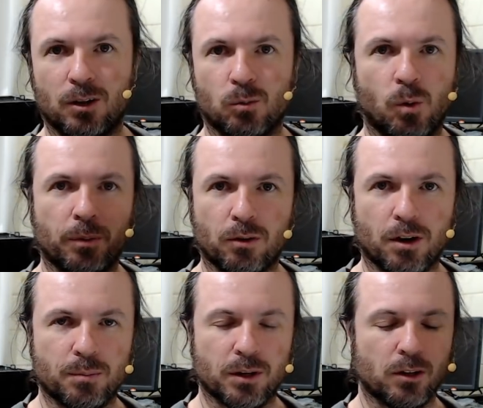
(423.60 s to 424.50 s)
a whopping
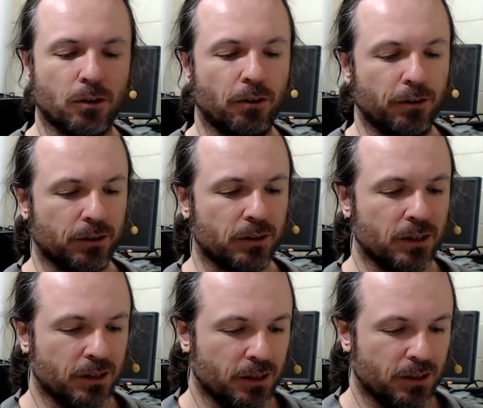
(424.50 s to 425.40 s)
great big girder
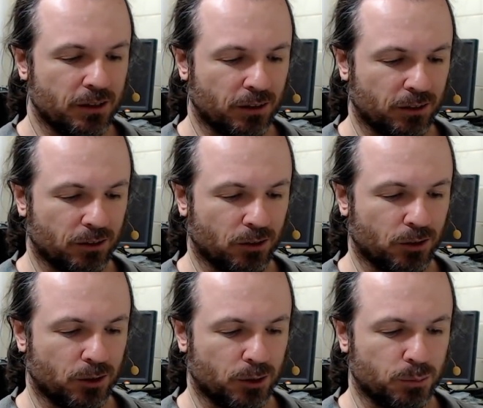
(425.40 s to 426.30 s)

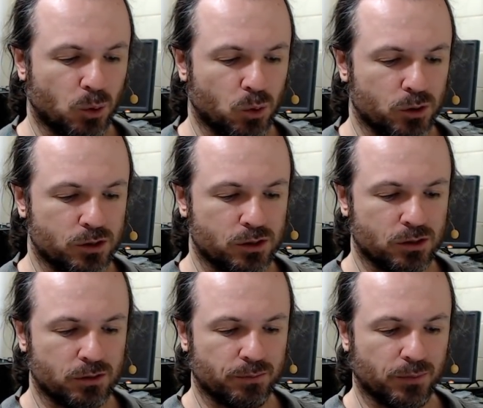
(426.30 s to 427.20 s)
on the boards,
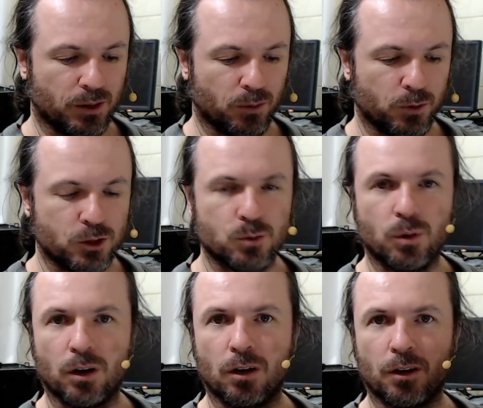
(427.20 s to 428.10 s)
which is
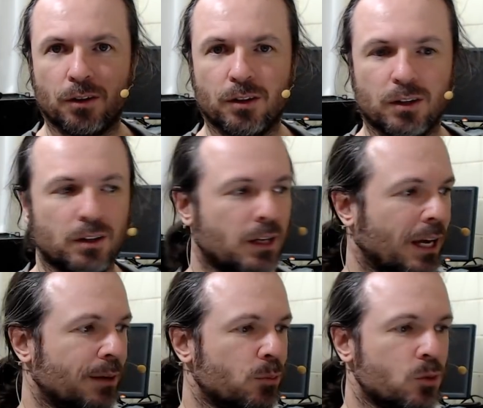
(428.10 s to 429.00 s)
what a lot of the
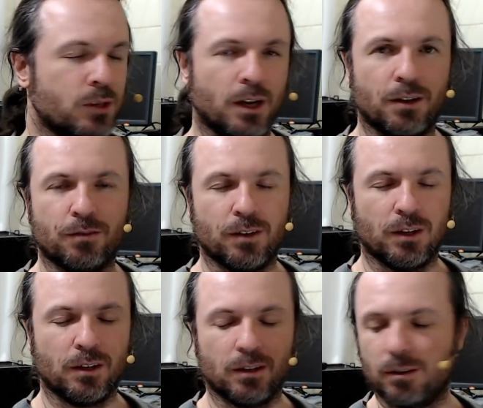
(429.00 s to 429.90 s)
cables out of
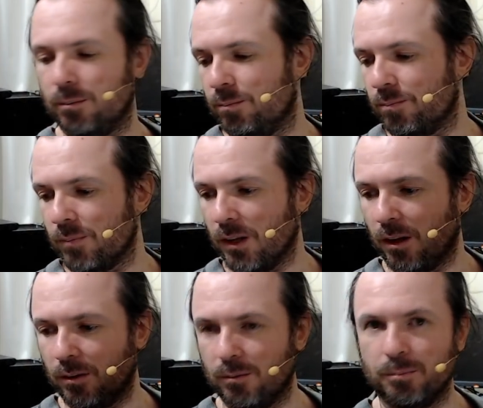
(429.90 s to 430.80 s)
the
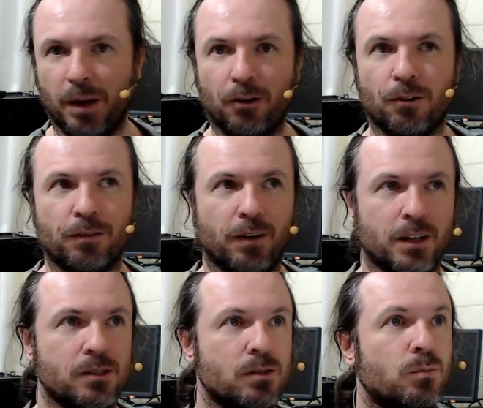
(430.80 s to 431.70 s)
battery
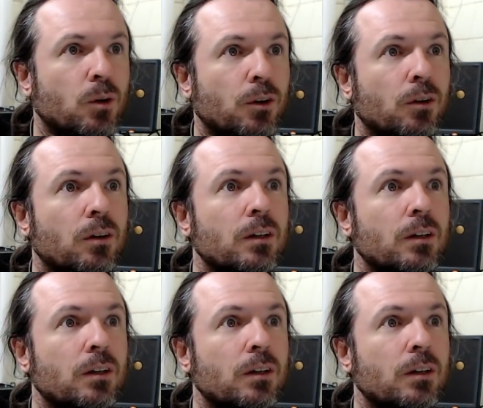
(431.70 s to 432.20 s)
flexes and whatnot.